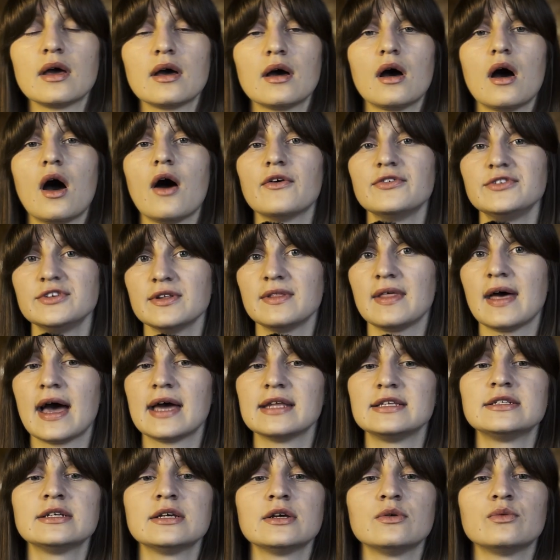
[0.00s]
after
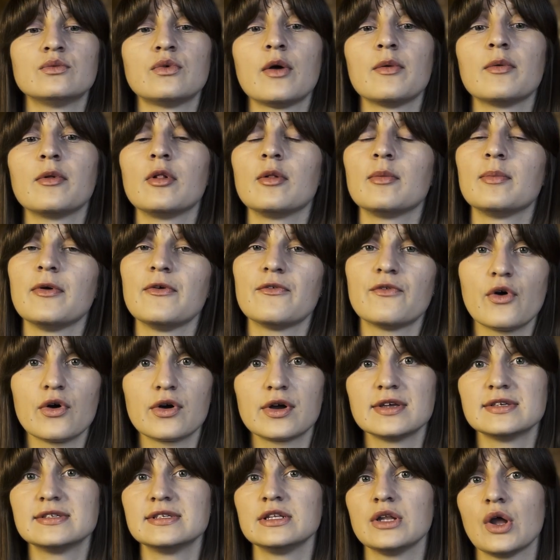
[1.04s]
that, we will be
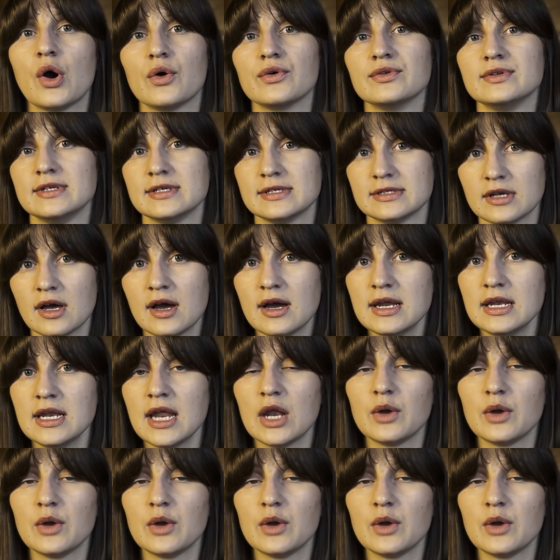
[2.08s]
focusing on design,